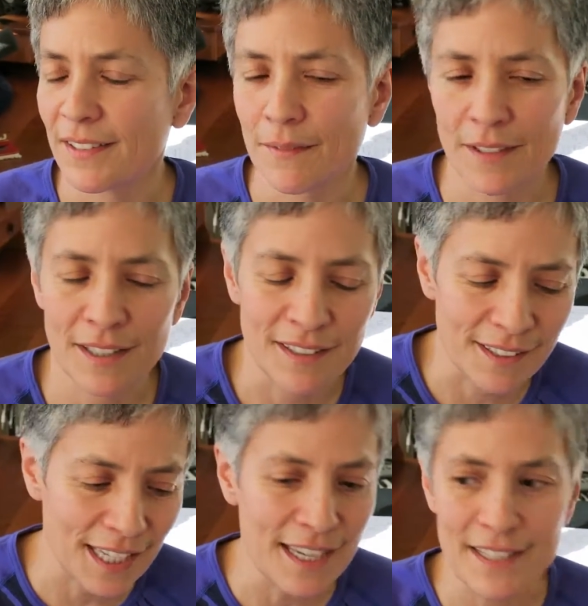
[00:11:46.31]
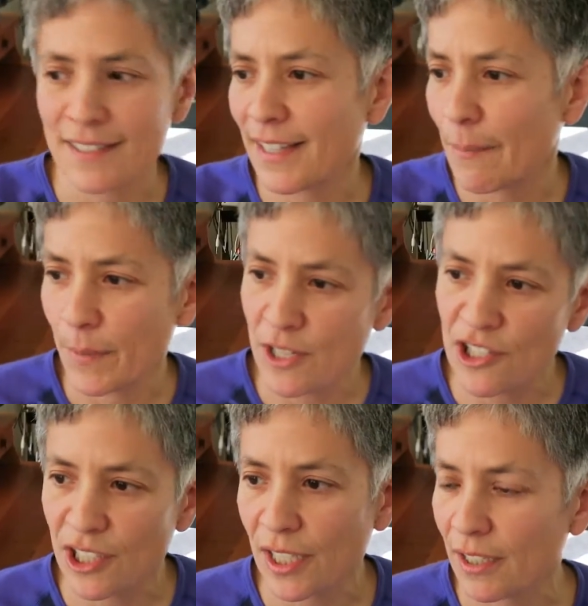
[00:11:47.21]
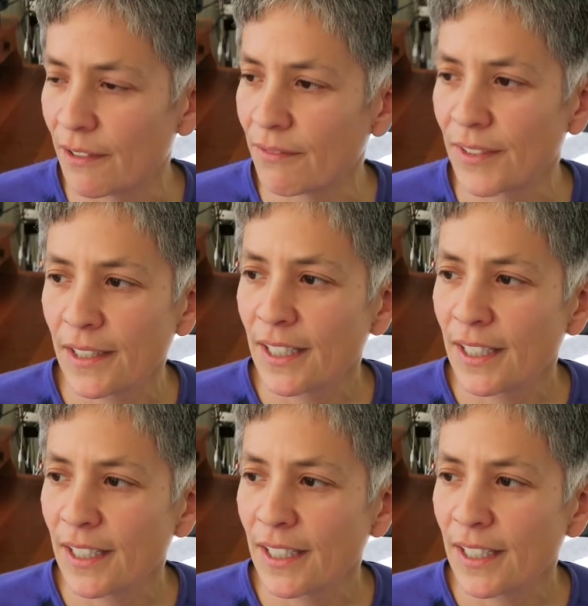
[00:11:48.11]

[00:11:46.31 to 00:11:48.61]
And again, it's that merging of